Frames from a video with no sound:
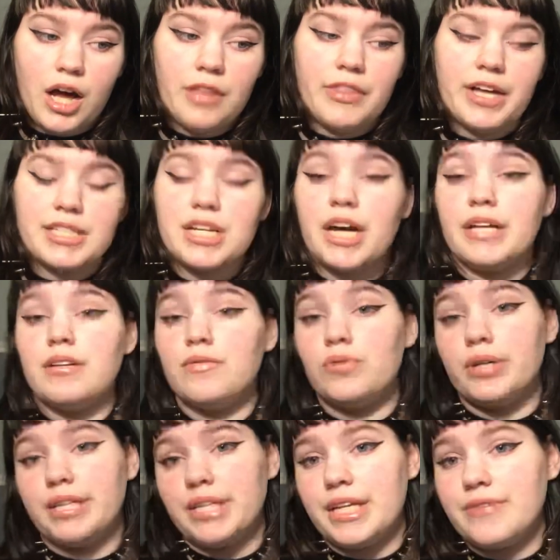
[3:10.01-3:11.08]
That's kind of
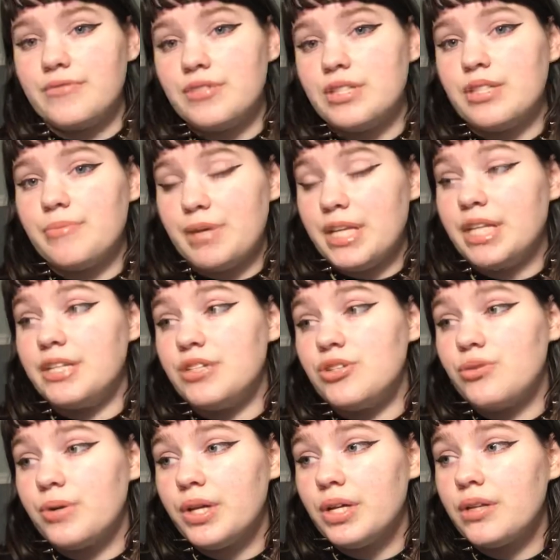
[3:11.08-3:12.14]
what gives the meaning
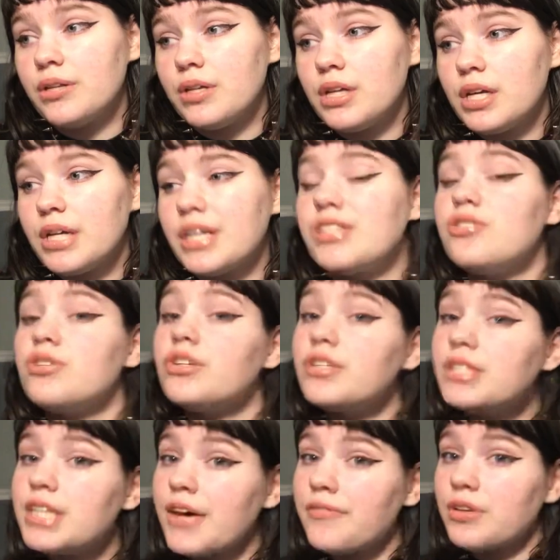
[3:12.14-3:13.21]
to it, because you could
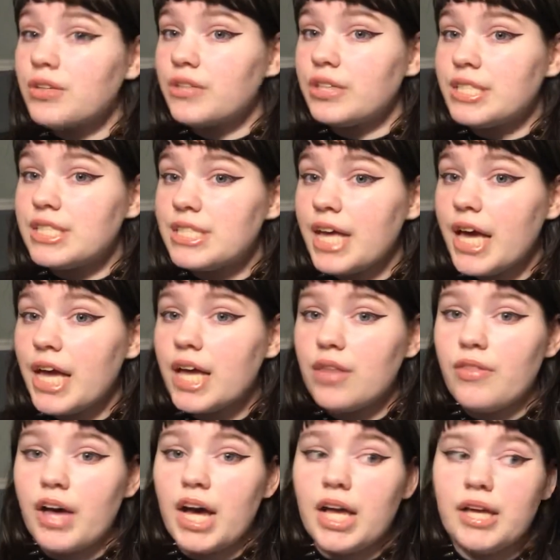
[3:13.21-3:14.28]
definitely say
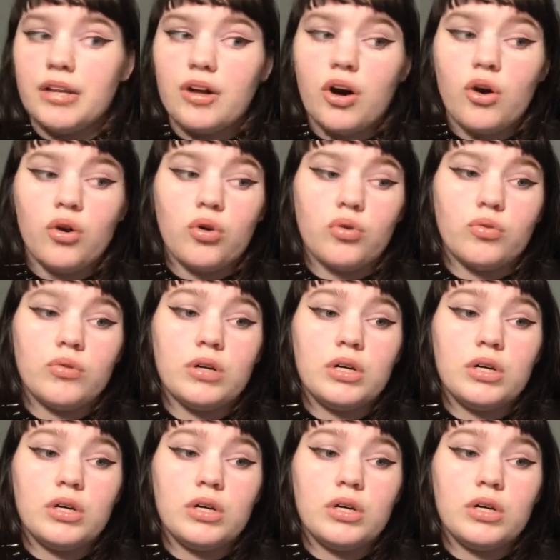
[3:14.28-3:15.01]
that, oh,